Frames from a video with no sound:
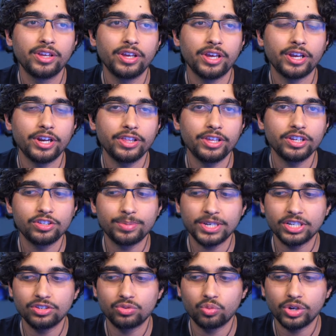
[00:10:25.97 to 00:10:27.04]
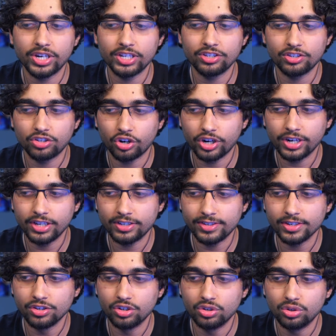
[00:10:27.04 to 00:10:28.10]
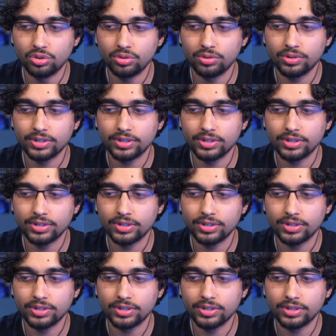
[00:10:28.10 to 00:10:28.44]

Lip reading: And I think it's because when I started to